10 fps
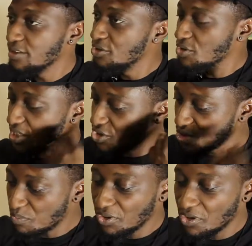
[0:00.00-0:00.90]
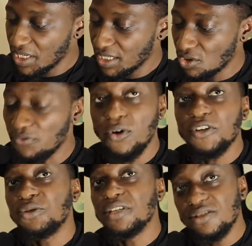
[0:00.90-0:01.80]
you can just plug in. Of
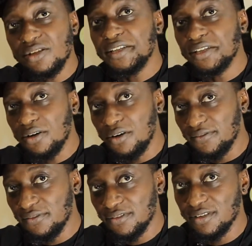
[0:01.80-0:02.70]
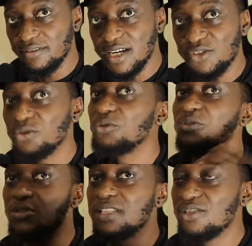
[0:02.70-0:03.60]
course, you can turn it off, right? So you
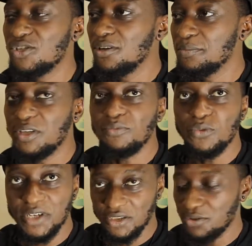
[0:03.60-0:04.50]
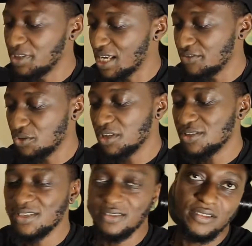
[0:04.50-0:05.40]
don't disturb people when you don't have to
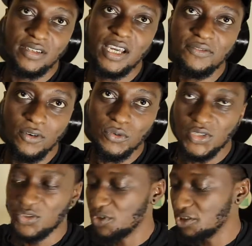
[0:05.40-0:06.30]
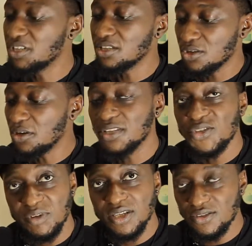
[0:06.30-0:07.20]
because they're headphones as well. You can turn the
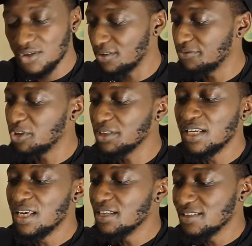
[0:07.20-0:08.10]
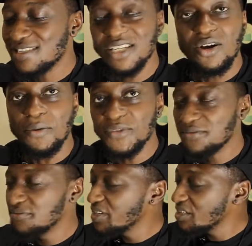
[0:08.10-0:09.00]
speakers off, but this is, comes
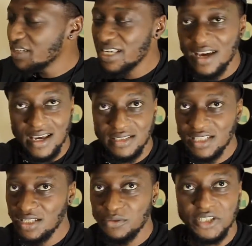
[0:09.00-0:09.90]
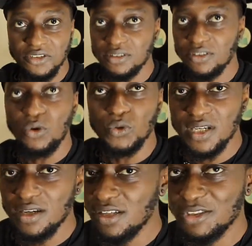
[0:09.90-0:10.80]
in very handy when you're in a
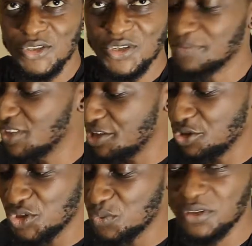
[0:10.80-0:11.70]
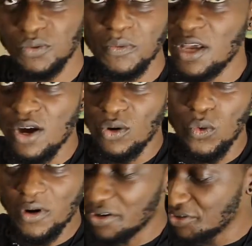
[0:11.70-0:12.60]
hotel or something. You just wanna
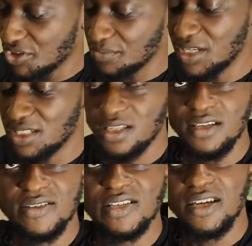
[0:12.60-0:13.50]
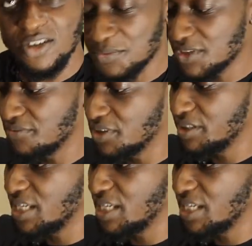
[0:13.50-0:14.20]
work on some ideas. It comes in very